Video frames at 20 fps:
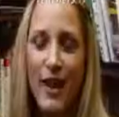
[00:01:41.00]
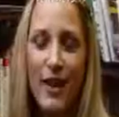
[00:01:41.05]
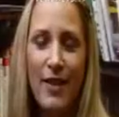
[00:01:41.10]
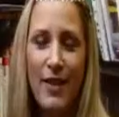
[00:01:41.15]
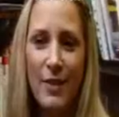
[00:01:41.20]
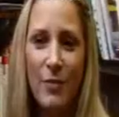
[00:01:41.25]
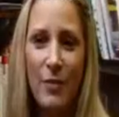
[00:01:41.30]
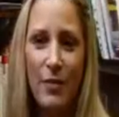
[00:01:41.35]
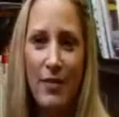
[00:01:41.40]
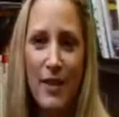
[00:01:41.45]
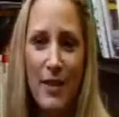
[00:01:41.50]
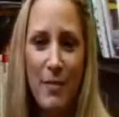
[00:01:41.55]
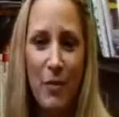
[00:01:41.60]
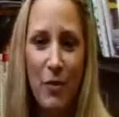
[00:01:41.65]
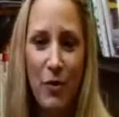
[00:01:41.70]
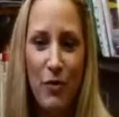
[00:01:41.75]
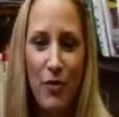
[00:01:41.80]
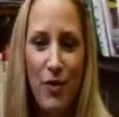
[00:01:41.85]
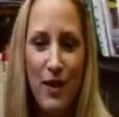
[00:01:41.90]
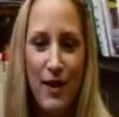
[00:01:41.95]
I think one of the
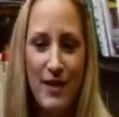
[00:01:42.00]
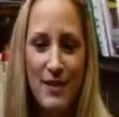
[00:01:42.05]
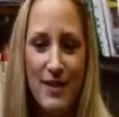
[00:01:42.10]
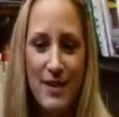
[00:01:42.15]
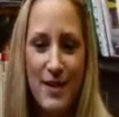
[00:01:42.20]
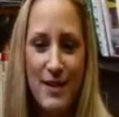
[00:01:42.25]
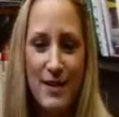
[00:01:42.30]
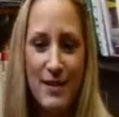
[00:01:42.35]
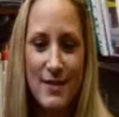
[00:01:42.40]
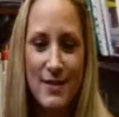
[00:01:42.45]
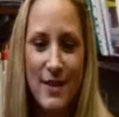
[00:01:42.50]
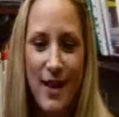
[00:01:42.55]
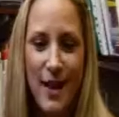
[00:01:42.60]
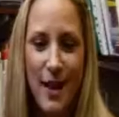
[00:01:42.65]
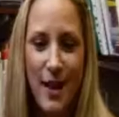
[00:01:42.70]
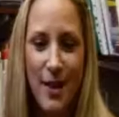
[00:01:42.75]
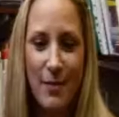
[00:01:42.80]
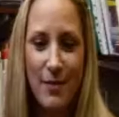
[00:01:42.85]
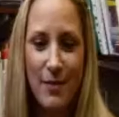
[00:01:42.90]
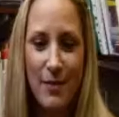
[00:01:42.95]
important things is
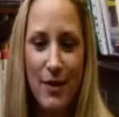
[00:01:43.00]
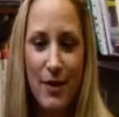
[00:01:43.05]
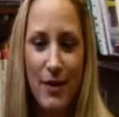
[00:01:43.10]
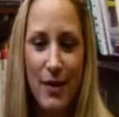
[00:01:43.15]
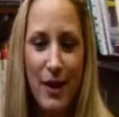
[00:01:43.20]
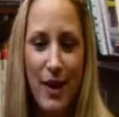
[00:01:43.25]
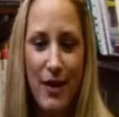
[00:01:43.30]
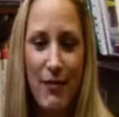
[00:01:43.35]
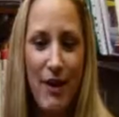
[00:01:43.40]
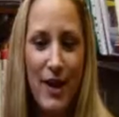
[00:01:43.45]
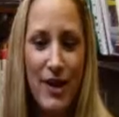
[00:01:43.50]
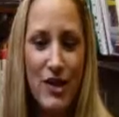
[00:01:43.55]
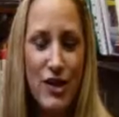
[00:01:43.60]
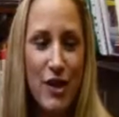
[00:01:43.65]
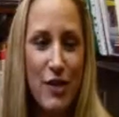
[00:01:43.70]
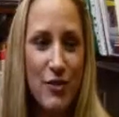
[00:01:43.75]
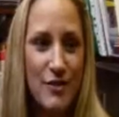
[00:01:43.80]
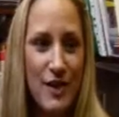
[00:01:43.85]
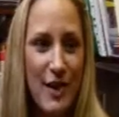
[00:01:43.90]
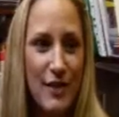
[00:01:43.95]
looking at
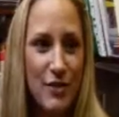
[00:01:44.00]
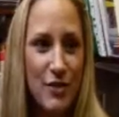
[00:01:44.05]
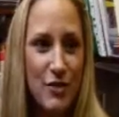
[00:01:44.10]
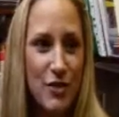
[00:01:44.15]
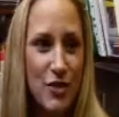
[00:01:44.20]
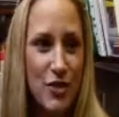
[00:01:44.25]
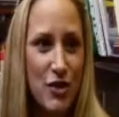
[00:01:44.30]
ratios, adult to